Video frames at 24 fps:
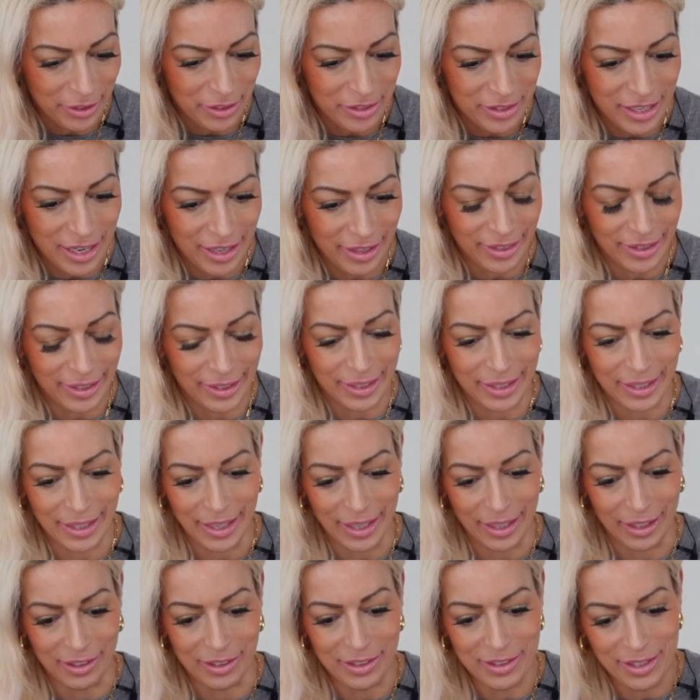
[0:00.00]
there's nothing in
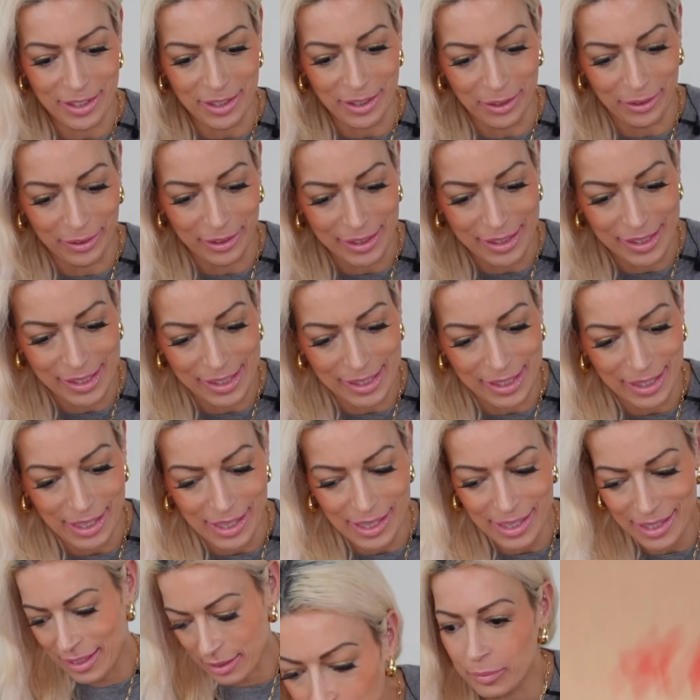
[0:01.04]
here. So let's
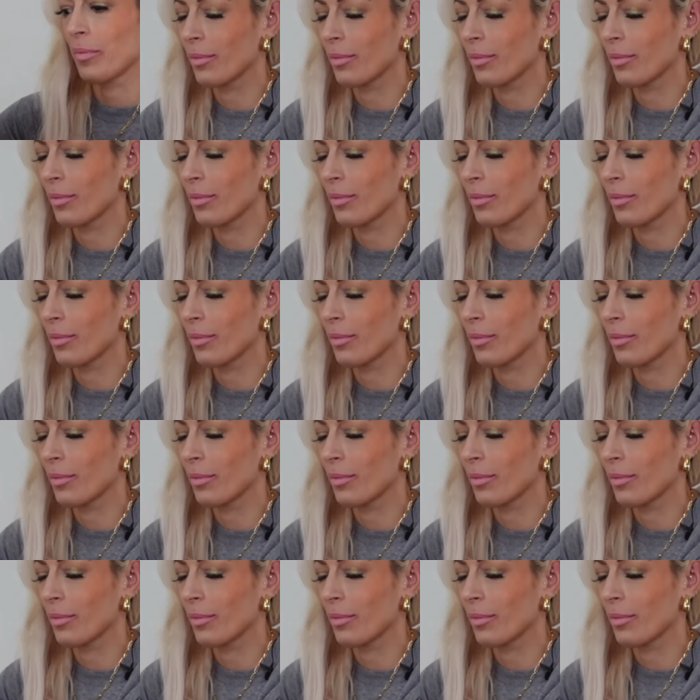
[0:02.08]
see.